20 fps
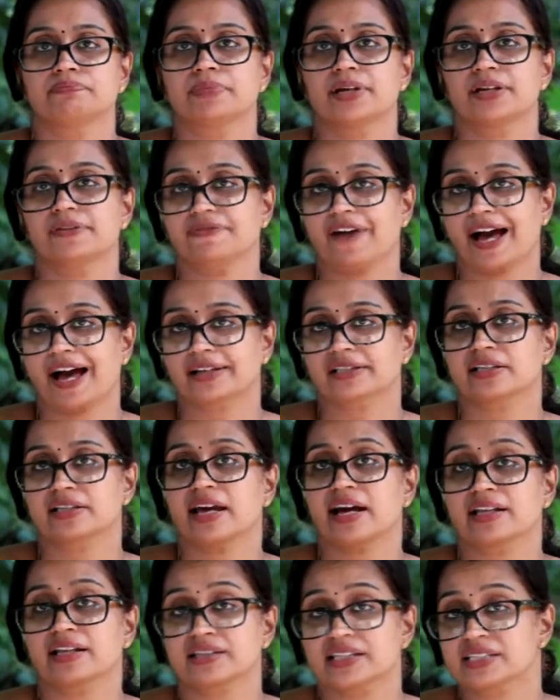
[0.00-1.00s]
in fact,
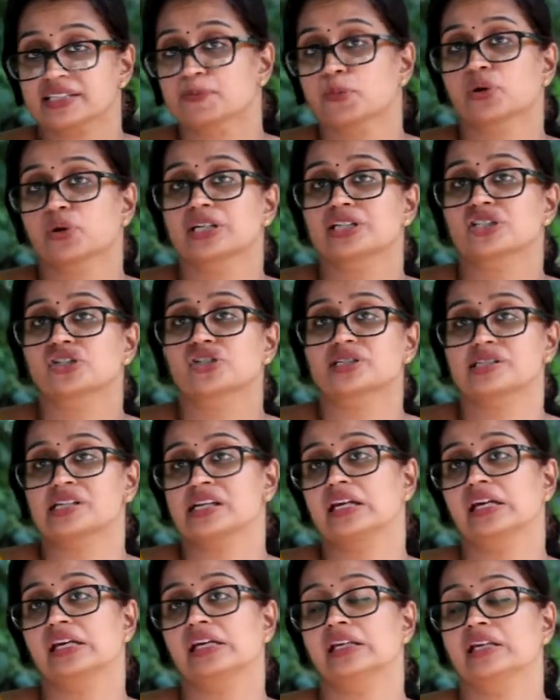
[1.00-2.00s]
this book is
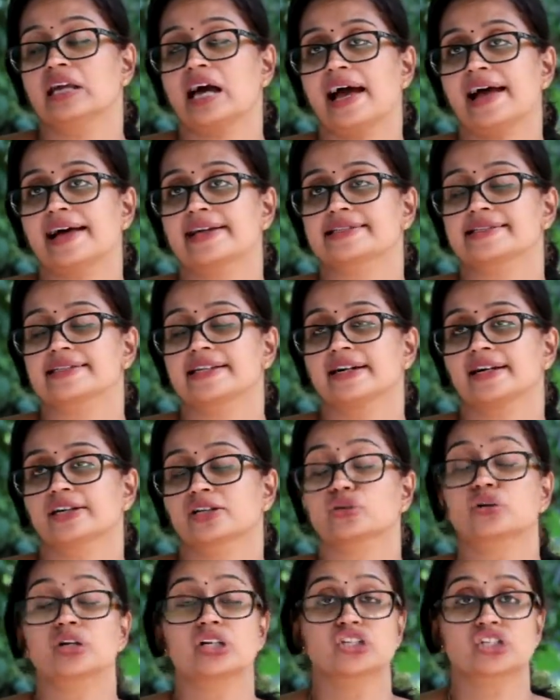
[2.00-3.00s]
seen as
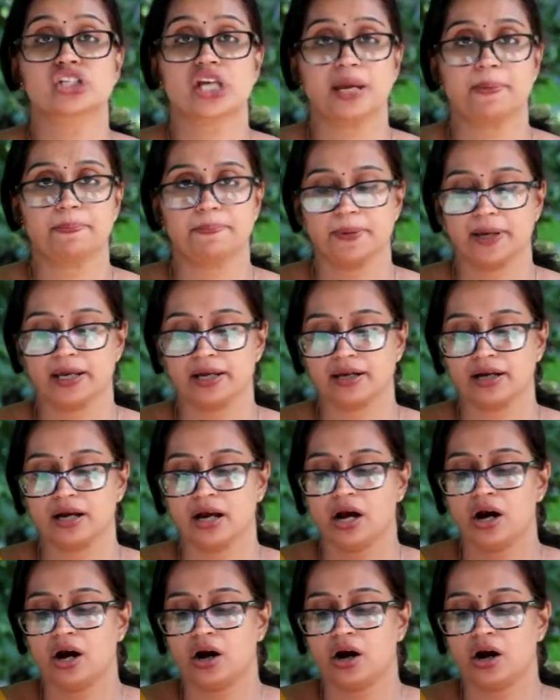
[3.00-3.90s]
reshaping